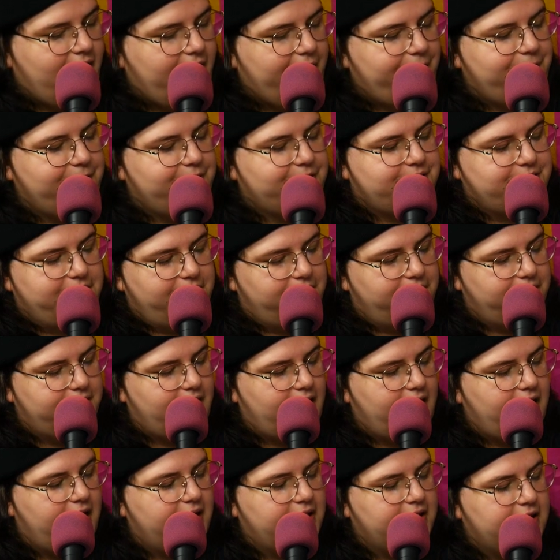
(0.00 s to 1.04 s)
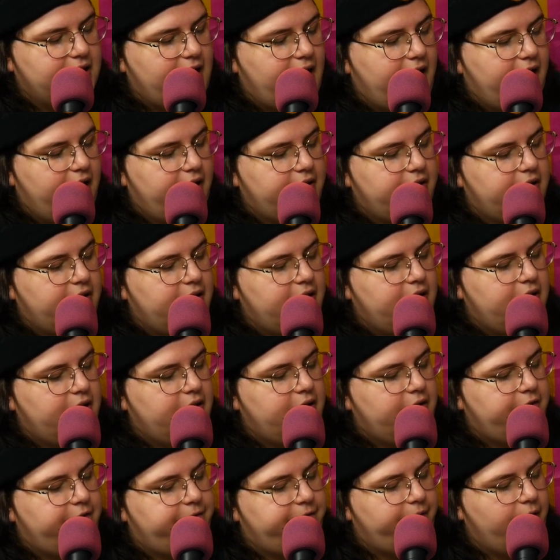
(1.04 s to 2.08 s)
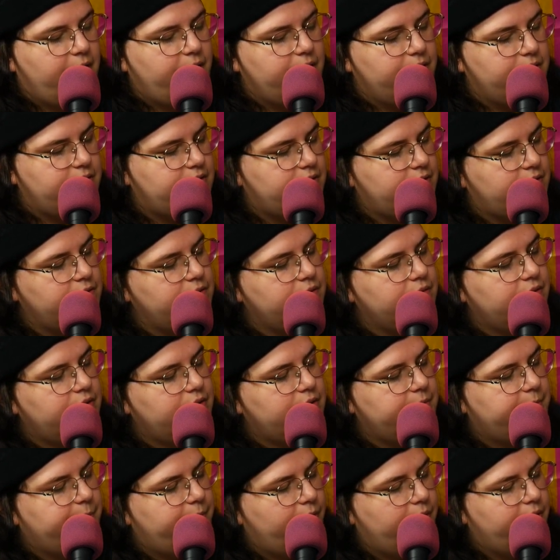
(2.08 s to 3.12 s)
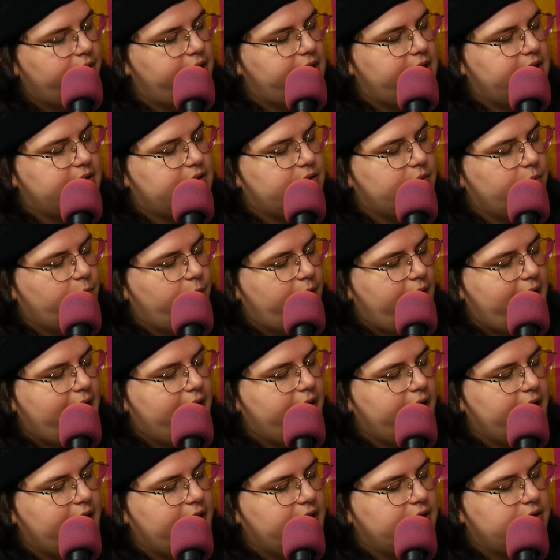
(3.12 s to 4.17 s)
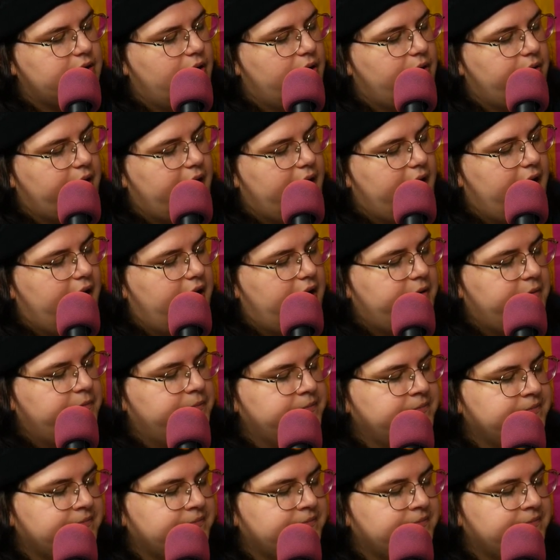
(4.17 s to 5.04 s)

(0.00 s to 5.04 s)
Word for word: Author's note a lot faux cool boys wear it, okay?